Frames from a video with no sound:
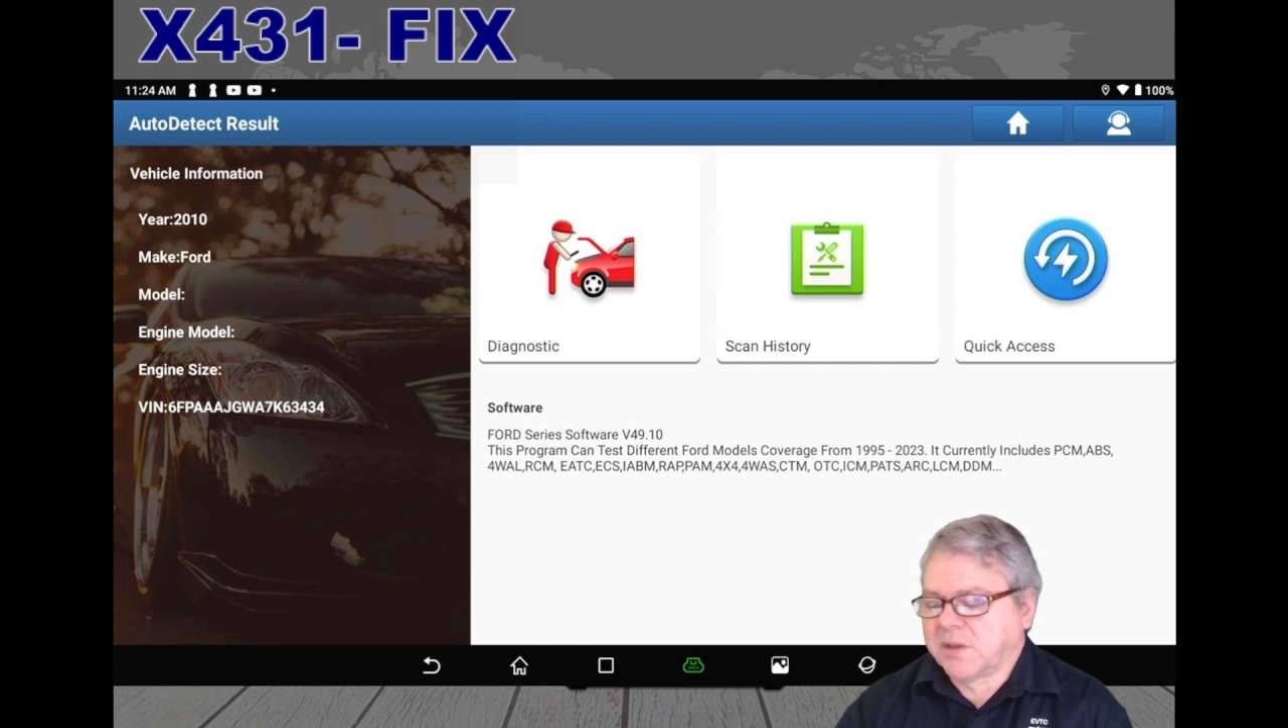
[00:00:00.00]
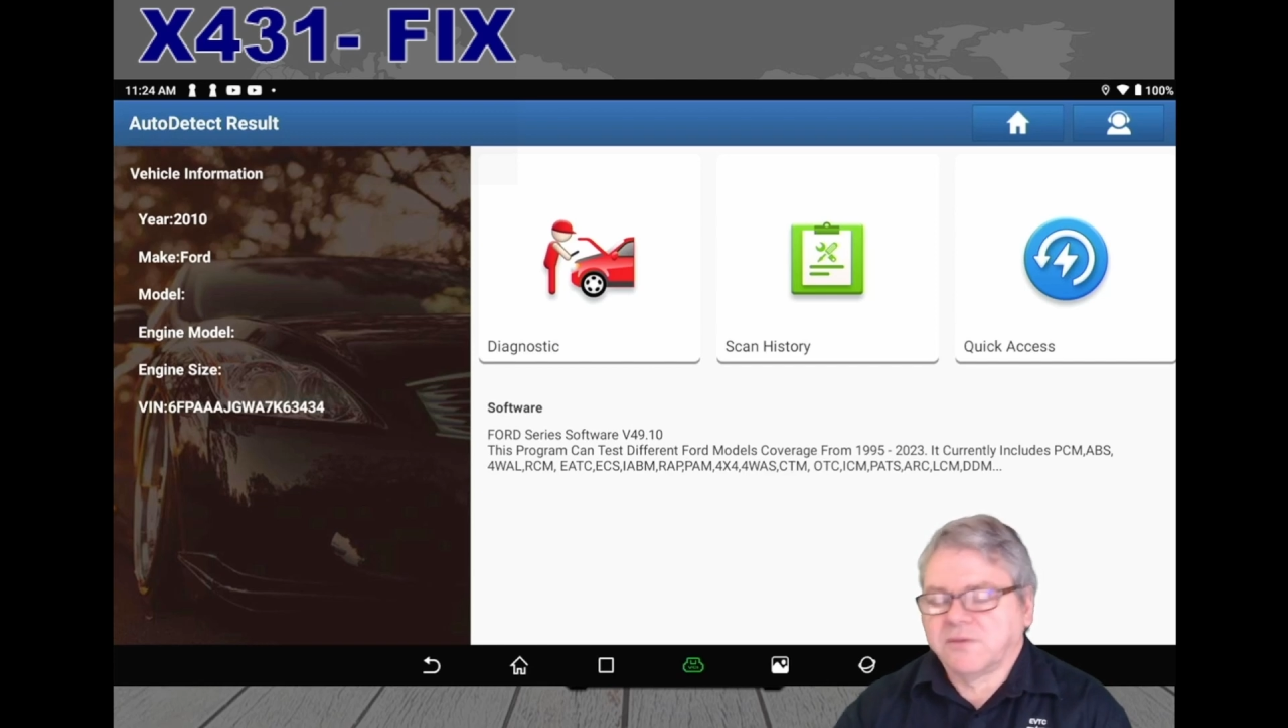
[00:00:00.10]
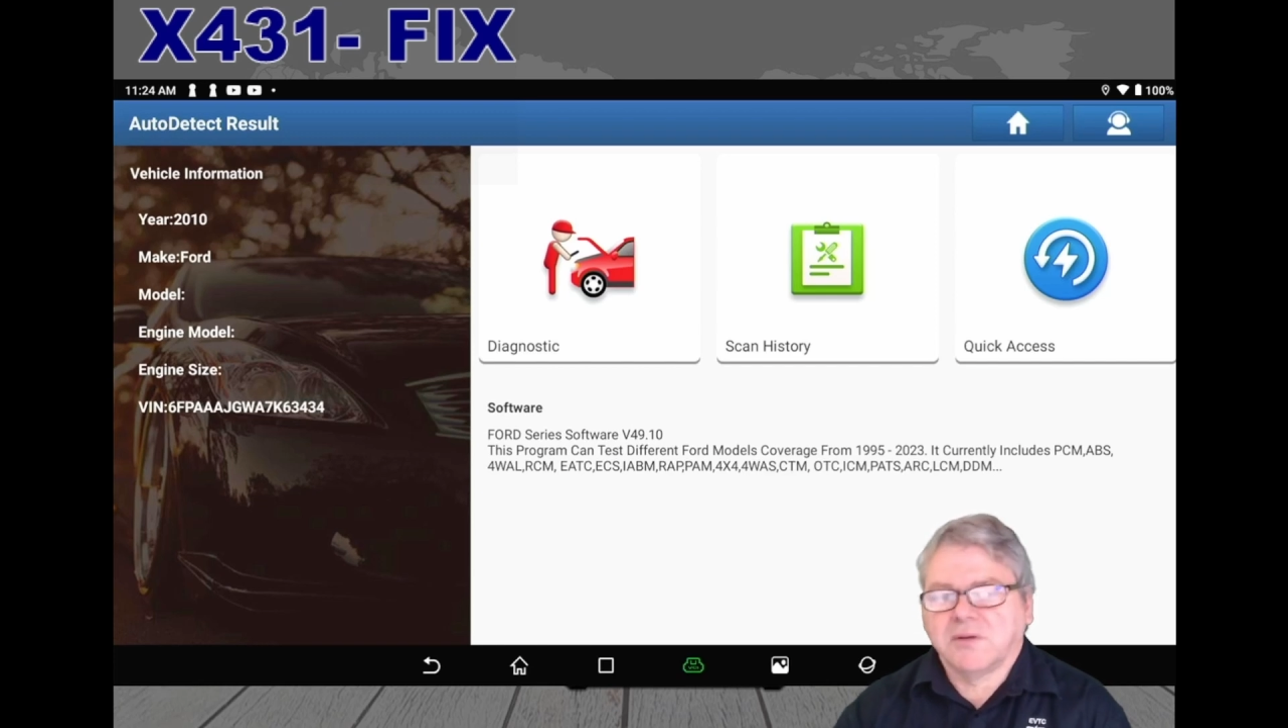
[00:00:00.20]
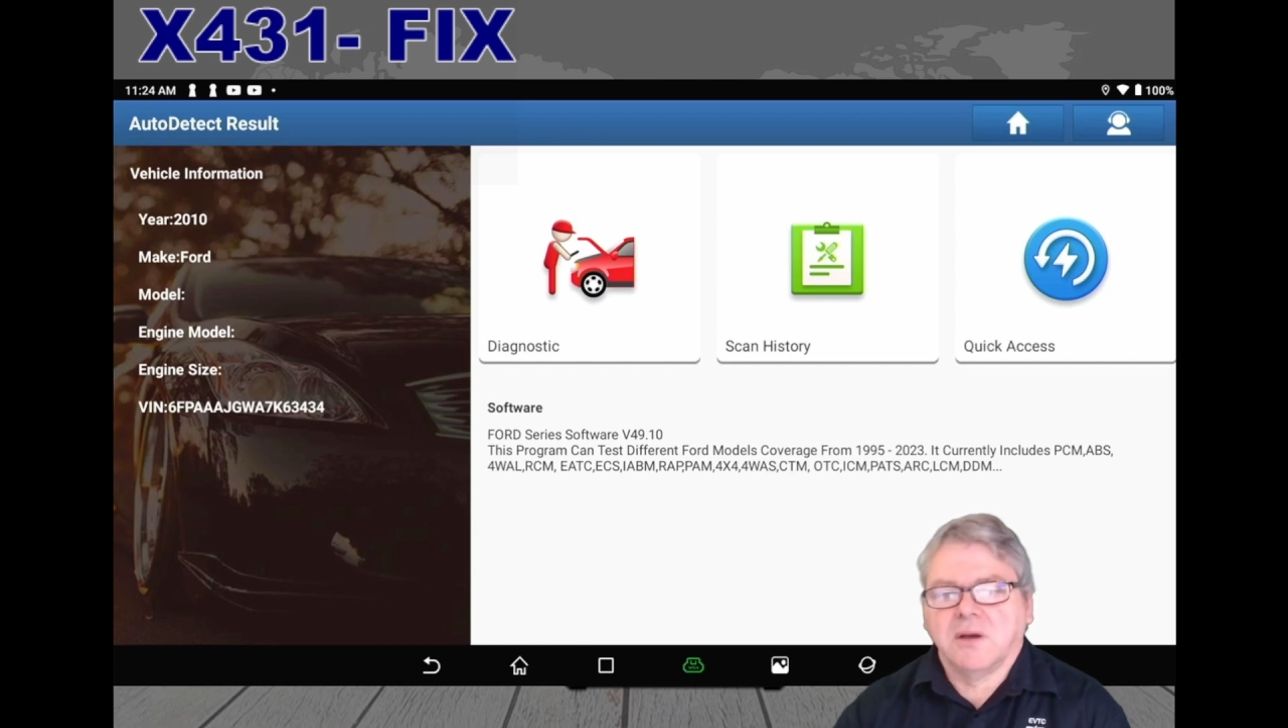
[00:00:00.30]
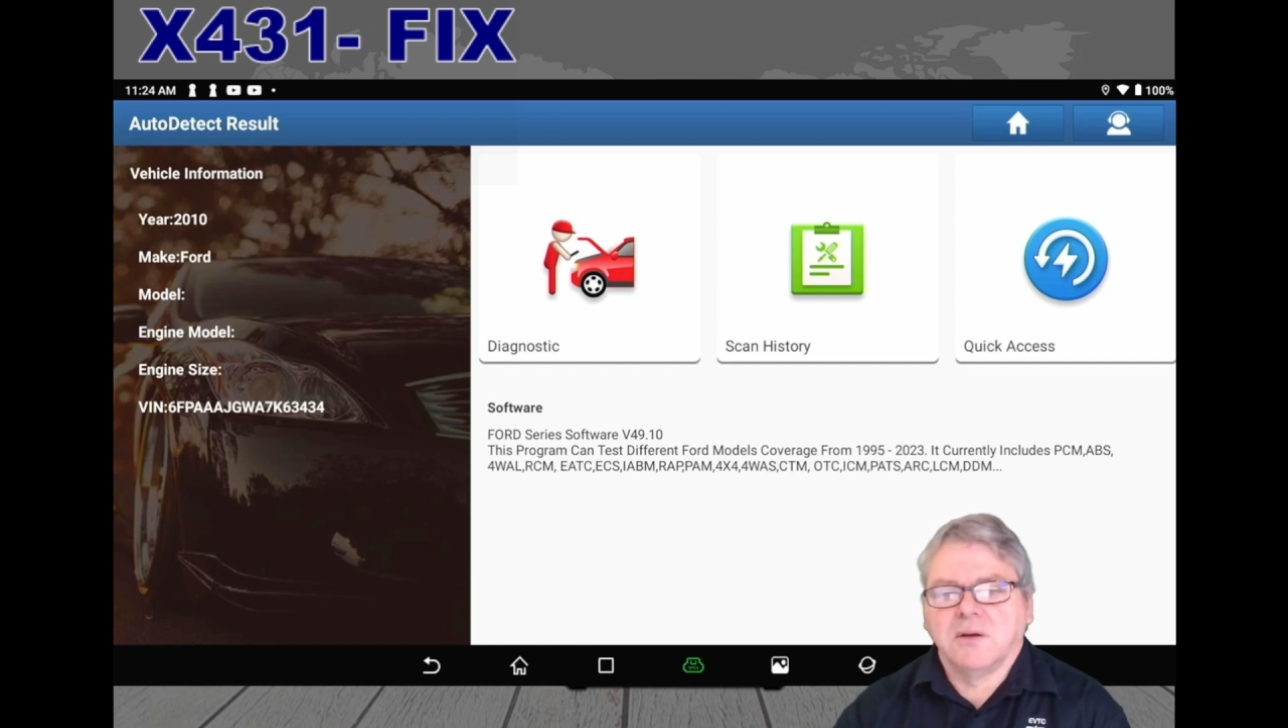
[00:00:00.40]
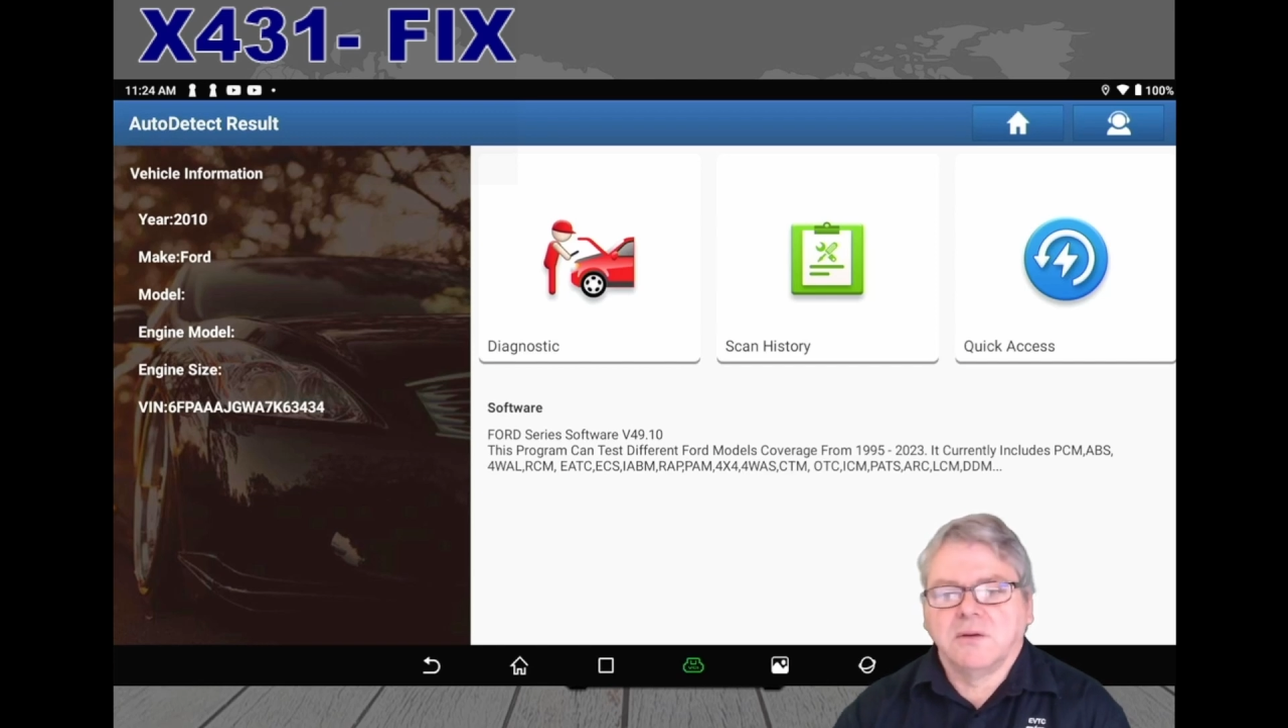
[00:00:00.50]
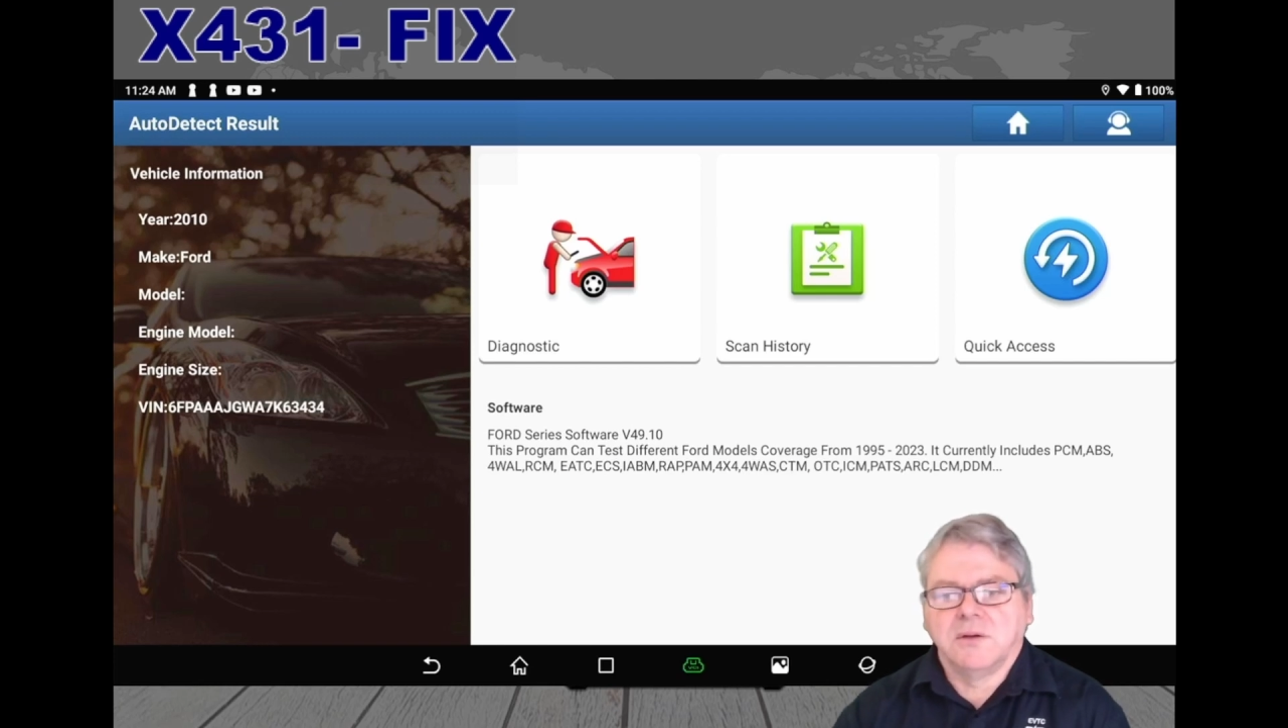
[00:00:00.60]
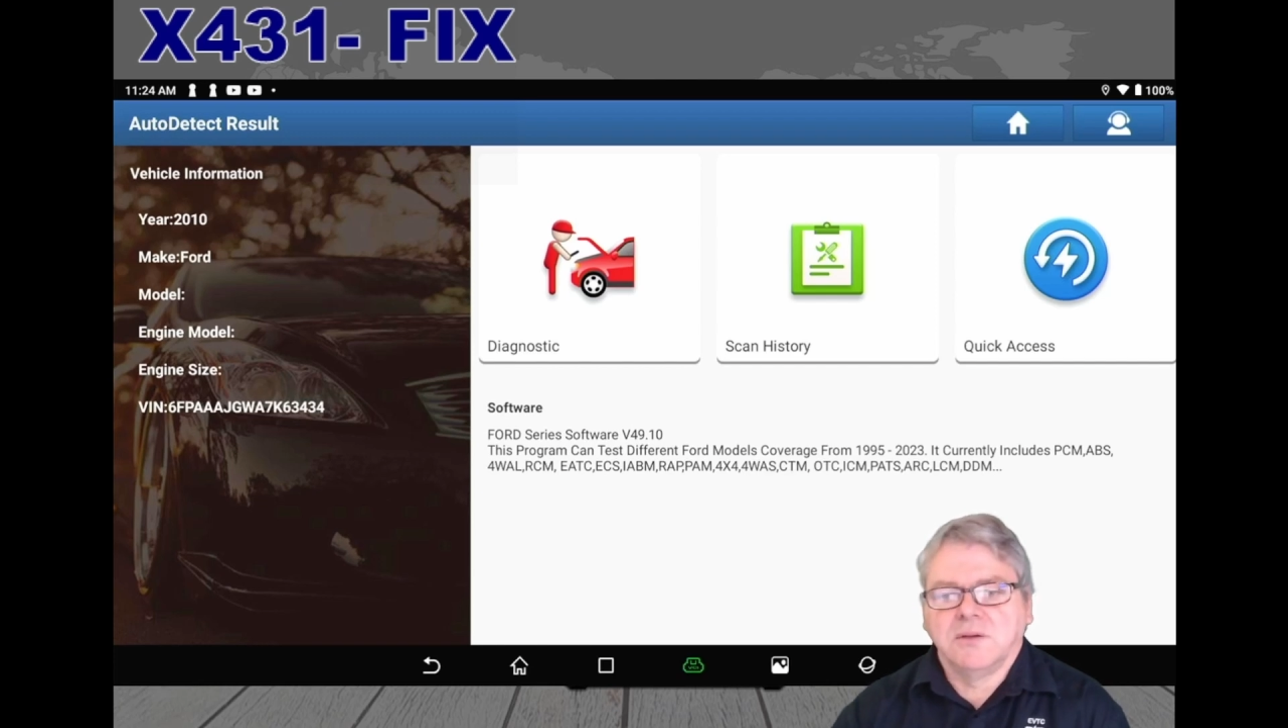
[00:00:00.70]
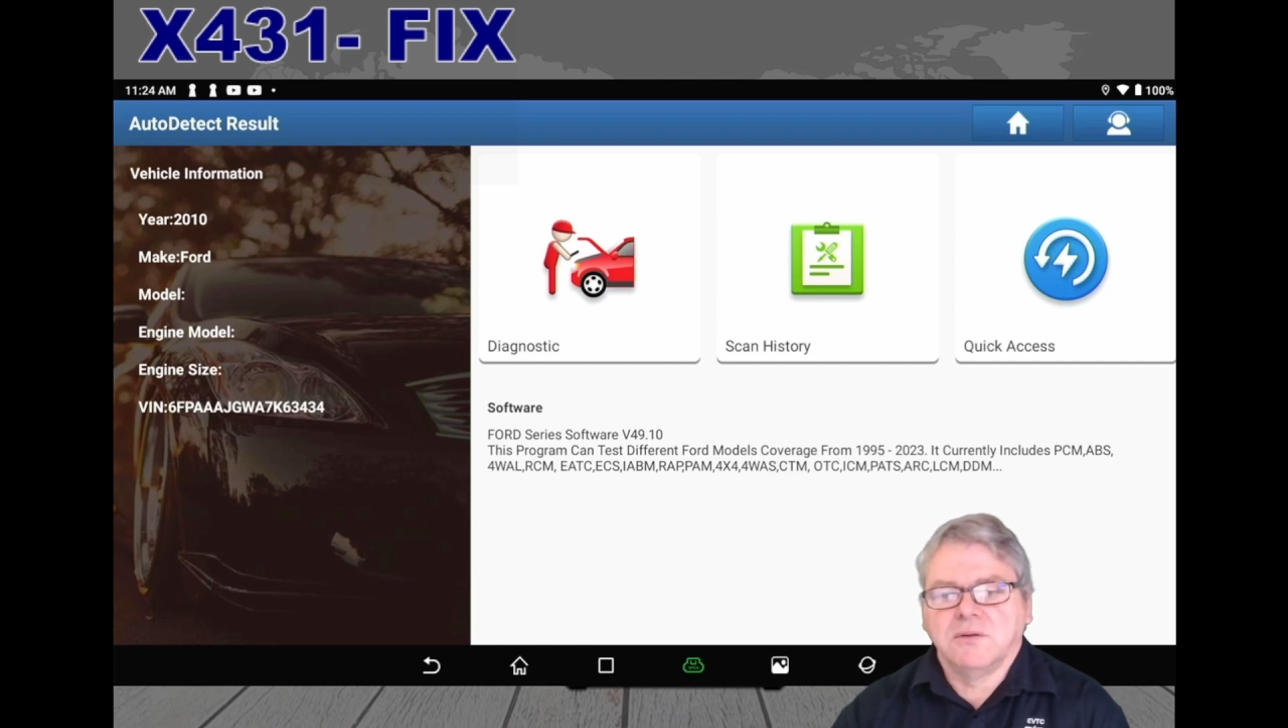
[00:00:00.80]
So